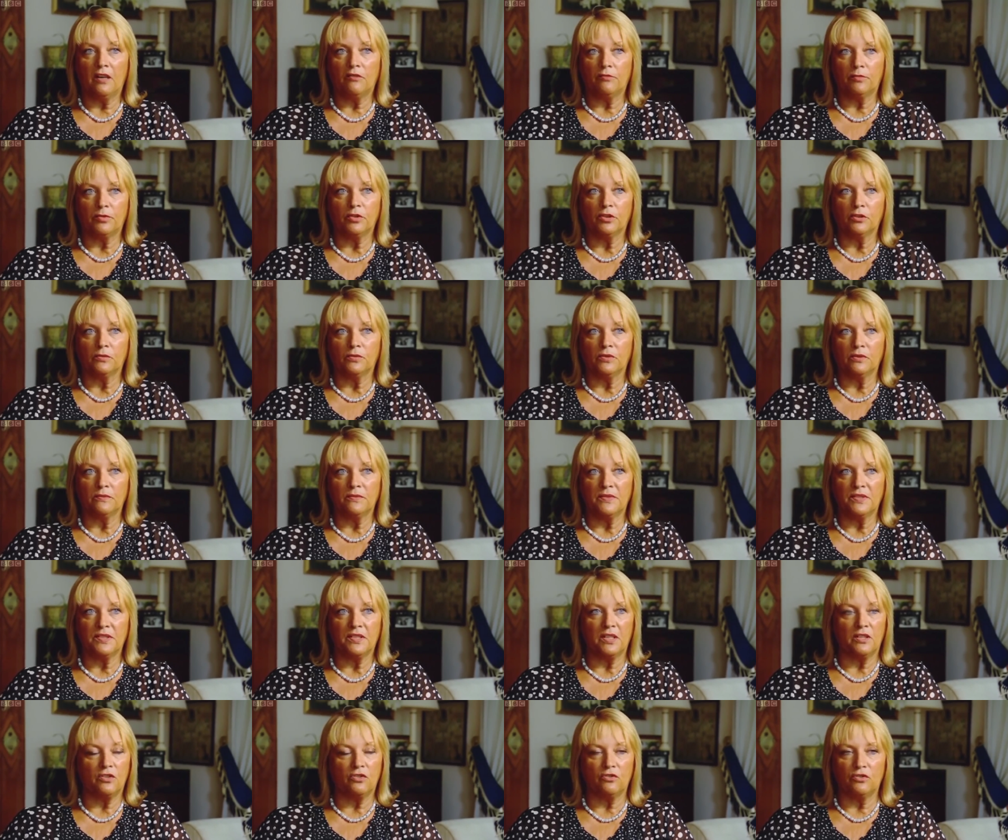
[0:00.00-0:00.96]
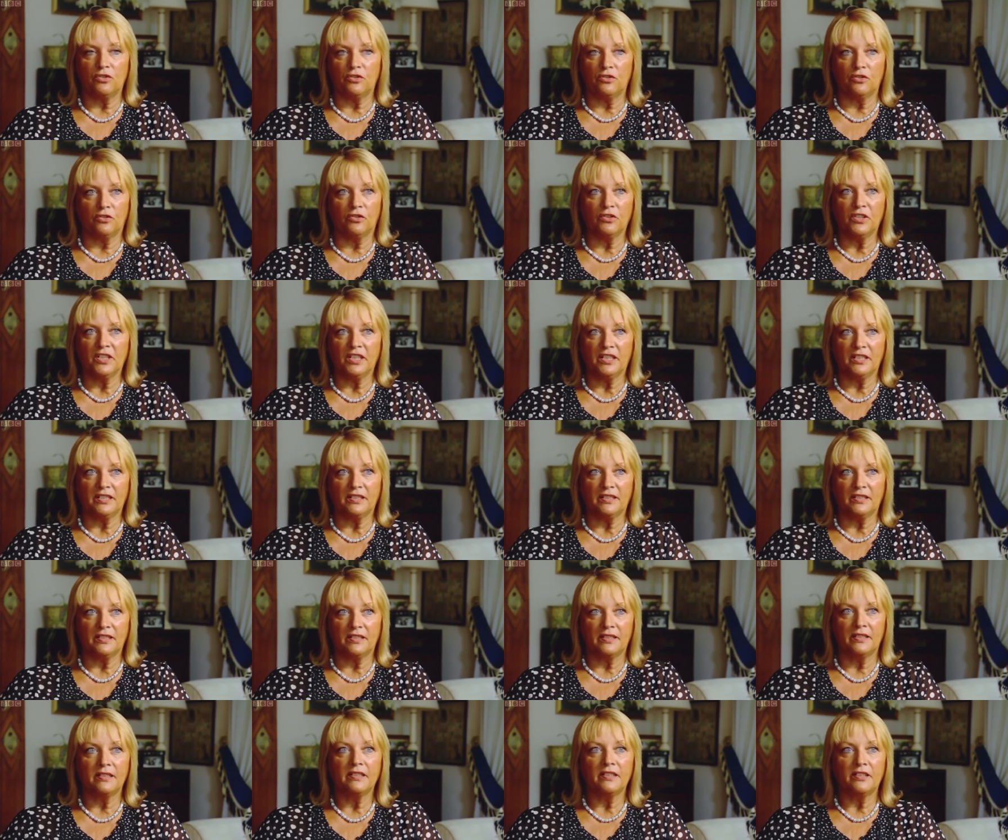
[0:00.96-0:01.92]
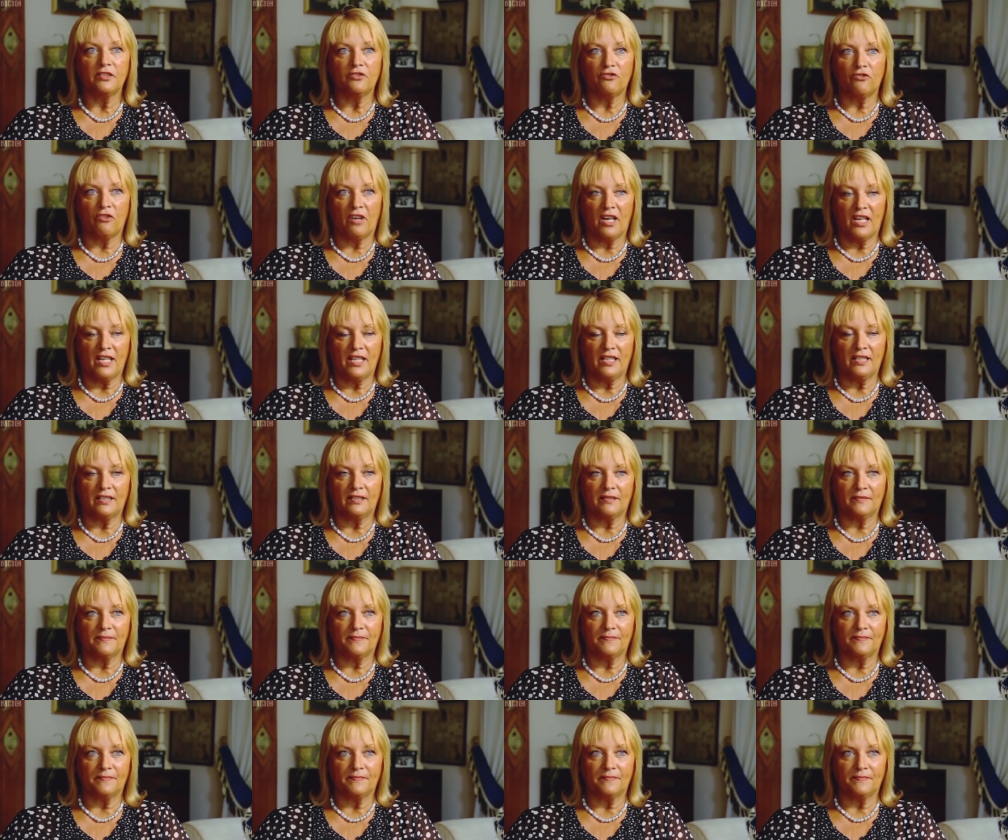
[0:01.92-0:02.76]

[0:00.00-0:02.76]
have problems, don't knock it, try it.